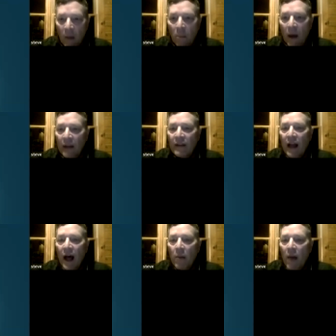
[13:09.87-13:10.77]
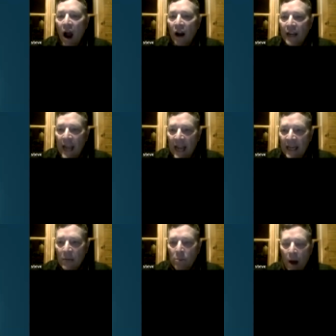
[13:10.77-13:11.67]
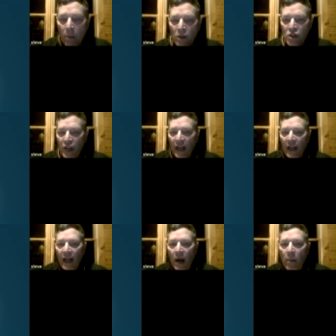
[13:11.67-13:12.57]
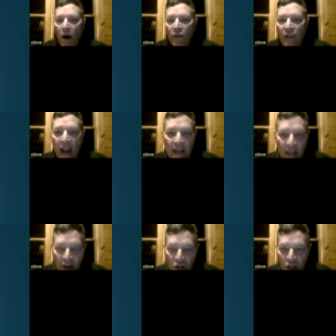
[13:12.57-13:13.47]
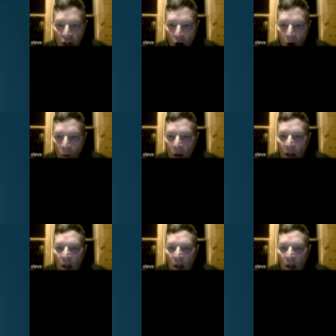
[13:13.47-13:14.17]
But um, Arcadia Publishing, about 10 years ago,